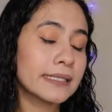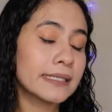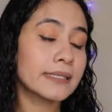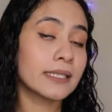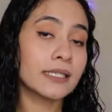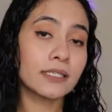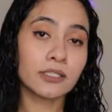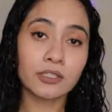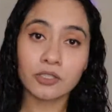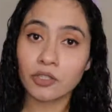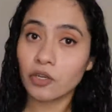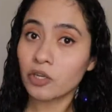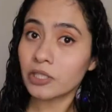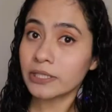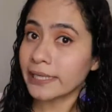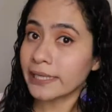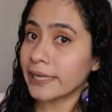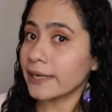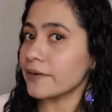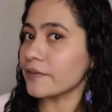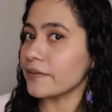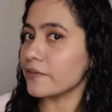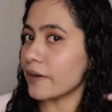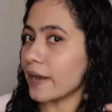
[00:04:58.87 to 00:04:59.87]
it does not
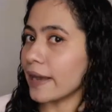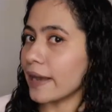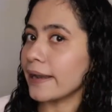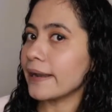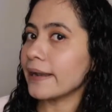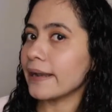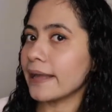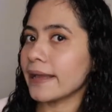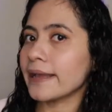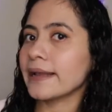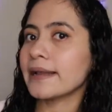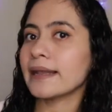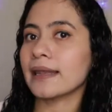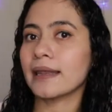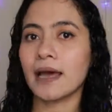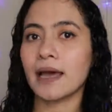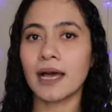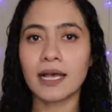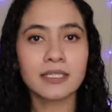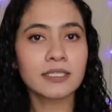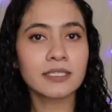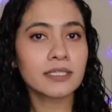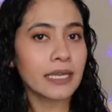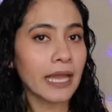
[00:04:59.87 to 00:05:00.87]
get dry like
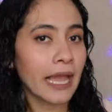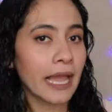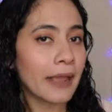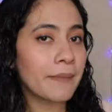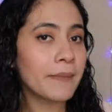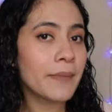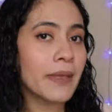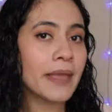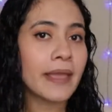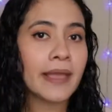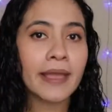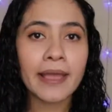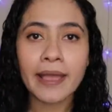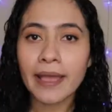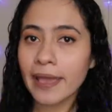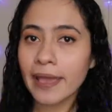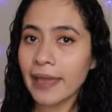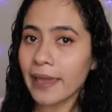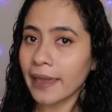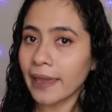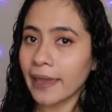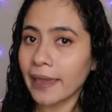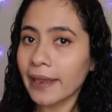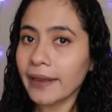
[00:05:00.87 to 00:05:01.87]
last time.
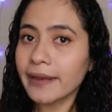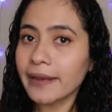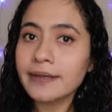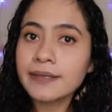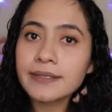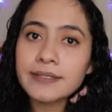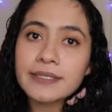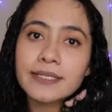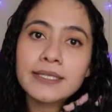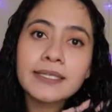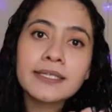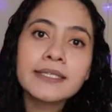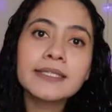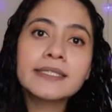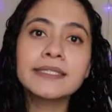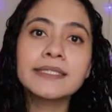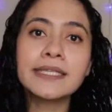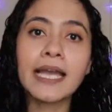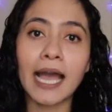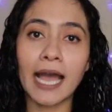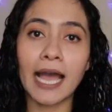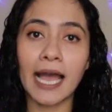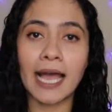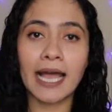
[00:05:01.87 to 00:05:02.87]
And
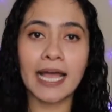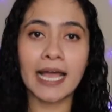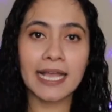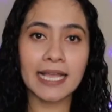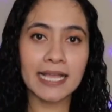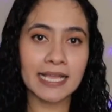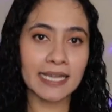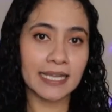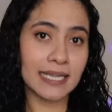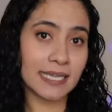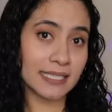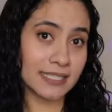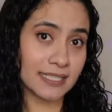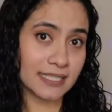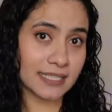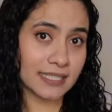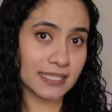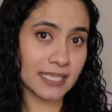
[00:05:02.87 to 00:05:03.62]
yeah, let's